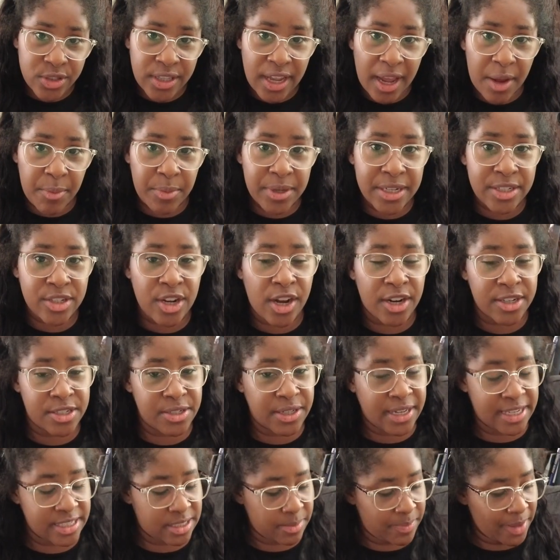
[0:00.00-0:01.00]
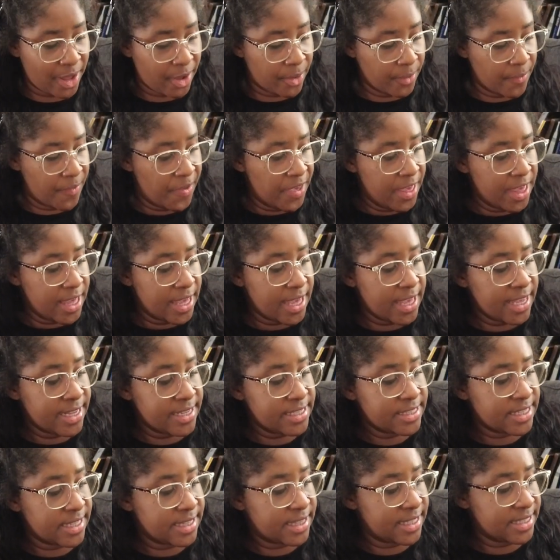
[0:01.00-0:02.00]
that I want to talk to you guys about
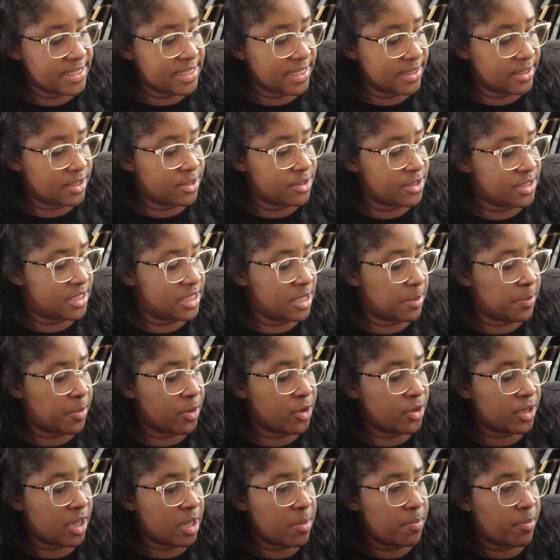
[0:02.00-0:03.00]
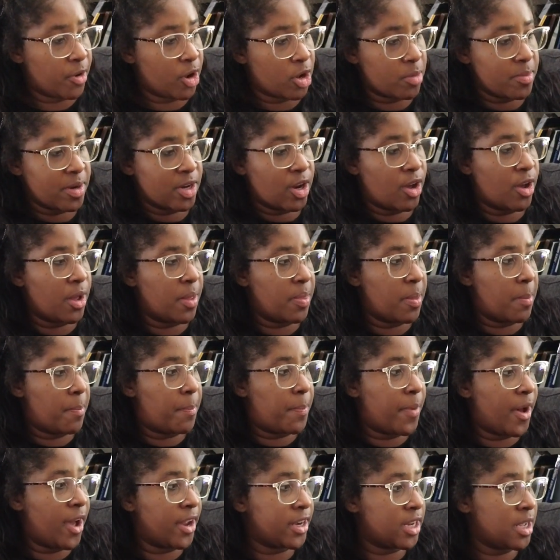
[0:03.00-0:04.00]
is this little zippered compartment on the
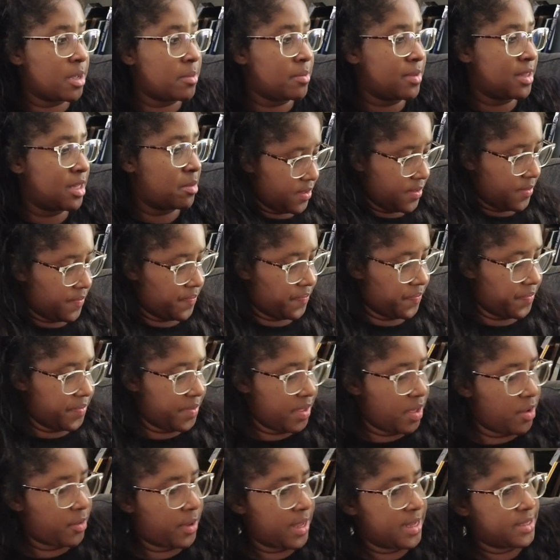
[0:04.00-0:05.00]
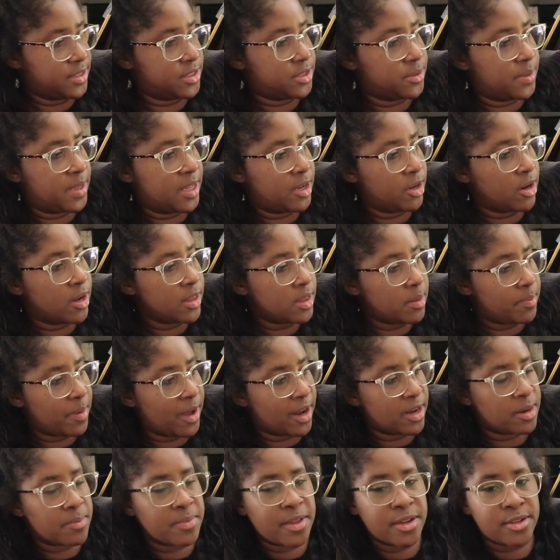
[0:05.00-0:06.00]
bottom. Okay, so here on the
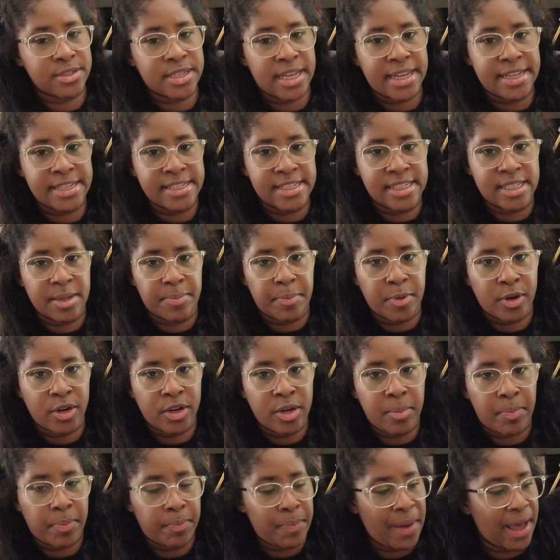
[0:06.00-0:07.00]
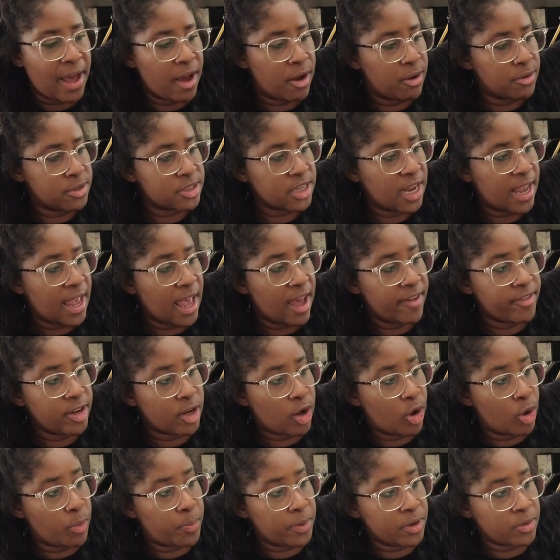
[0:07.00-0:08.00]
bottom, there's a zippered pouch. I have it
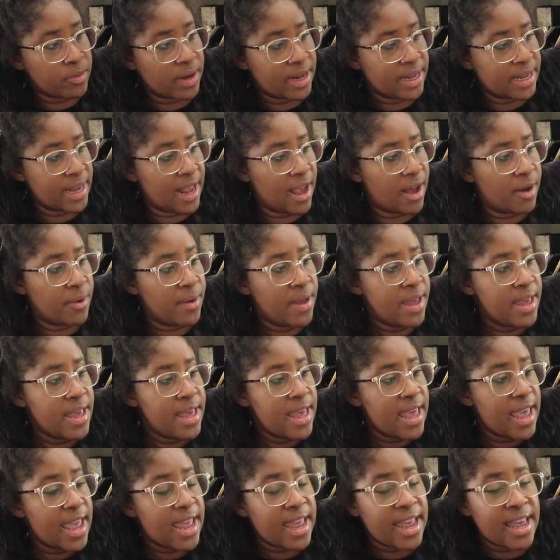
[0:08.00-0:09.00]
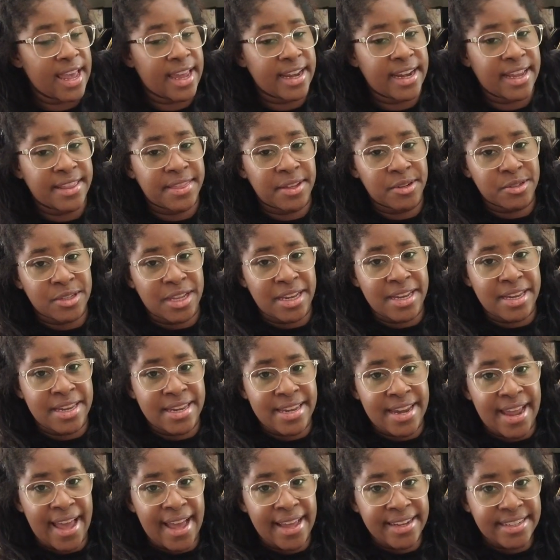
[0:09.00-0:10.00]
open right now, and there's a
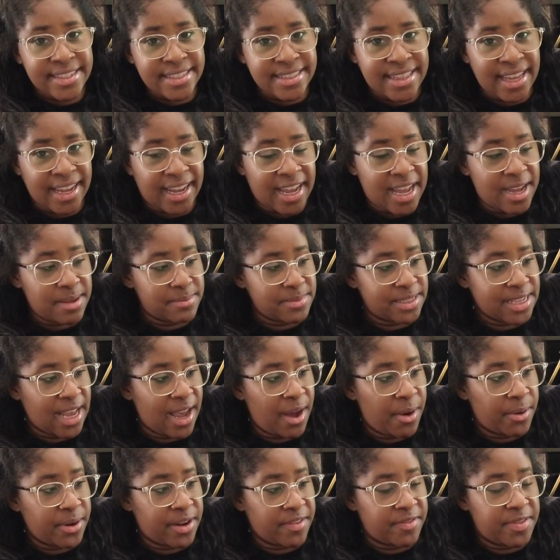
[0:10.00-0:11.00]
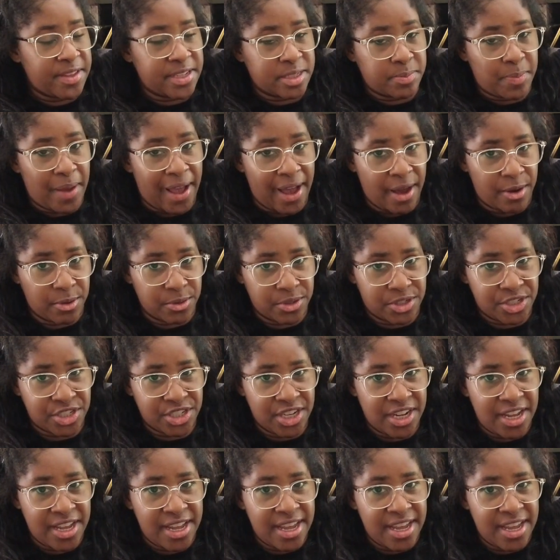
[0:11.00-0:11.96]
net that comes out of this pouch.